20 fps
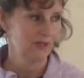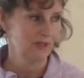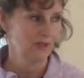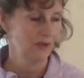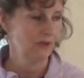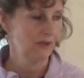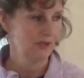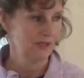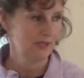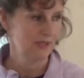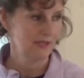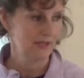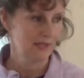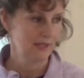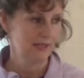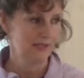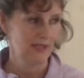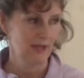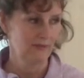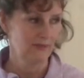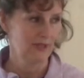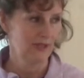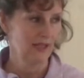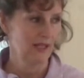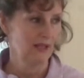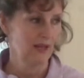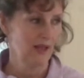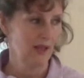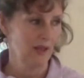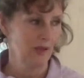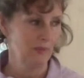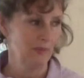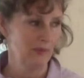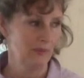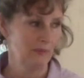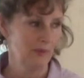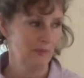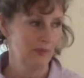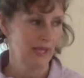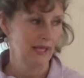So it's definitely an alla
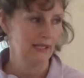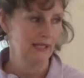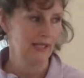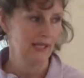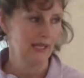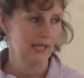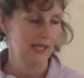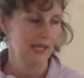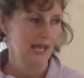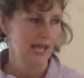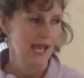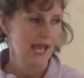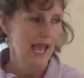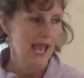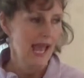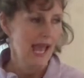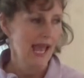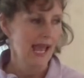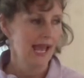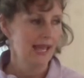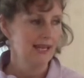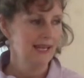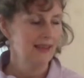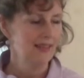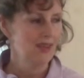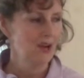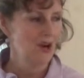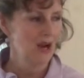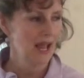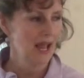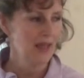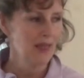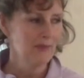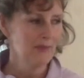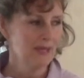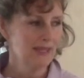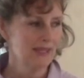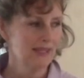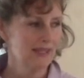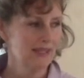prima painting. And there are
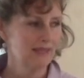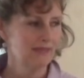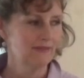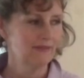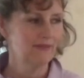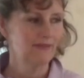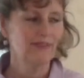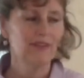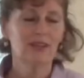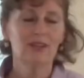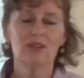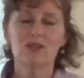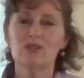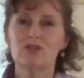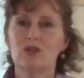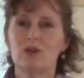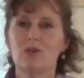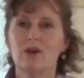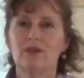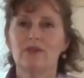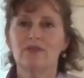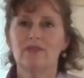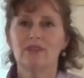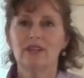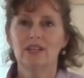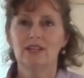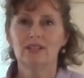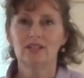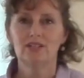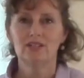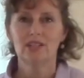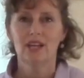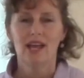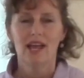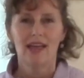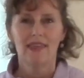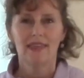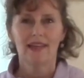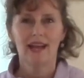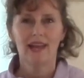elements that feel so unfinished
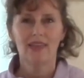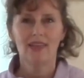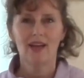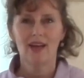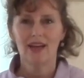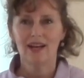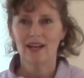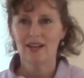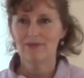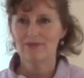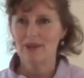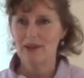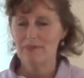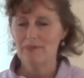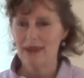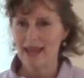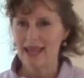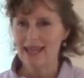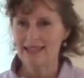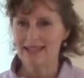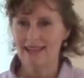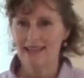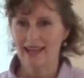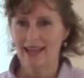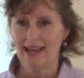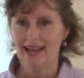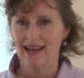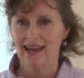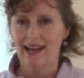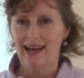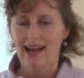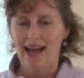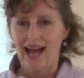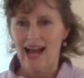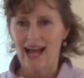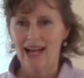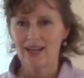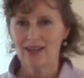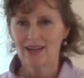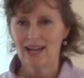that I thought if I painted it,
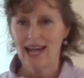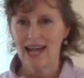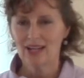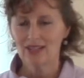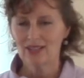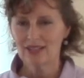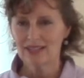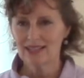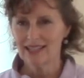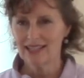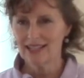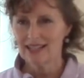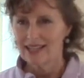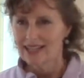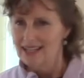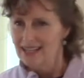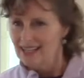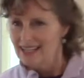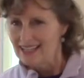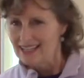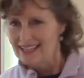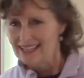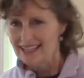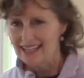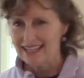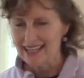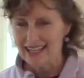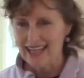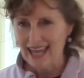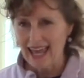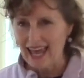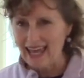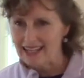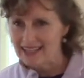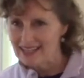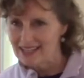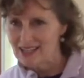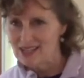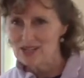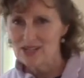I could actually get
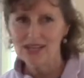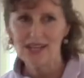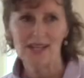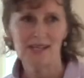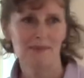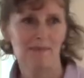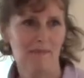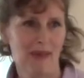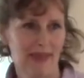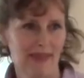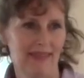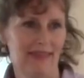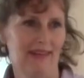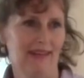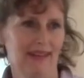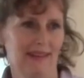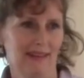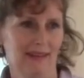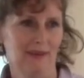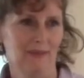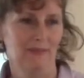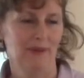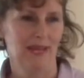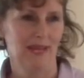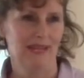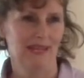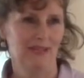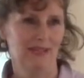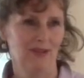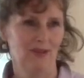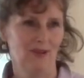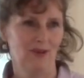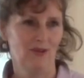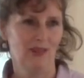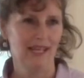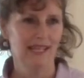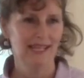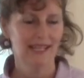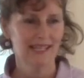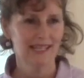into his method a little bit,
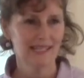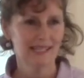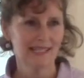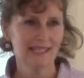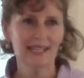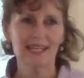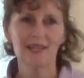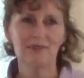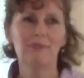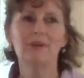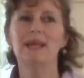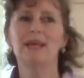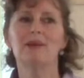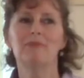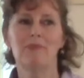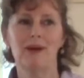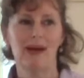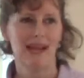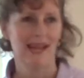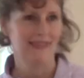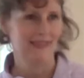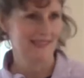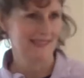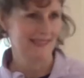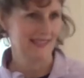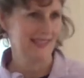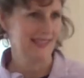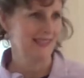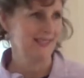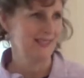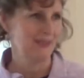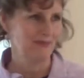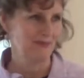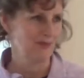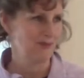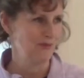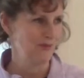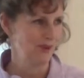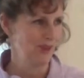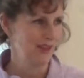like get a sneak peek behind the scenes, if
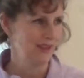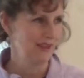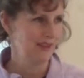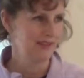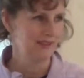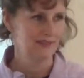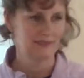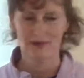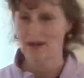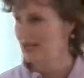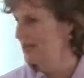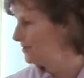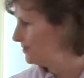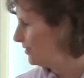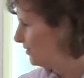you will, right?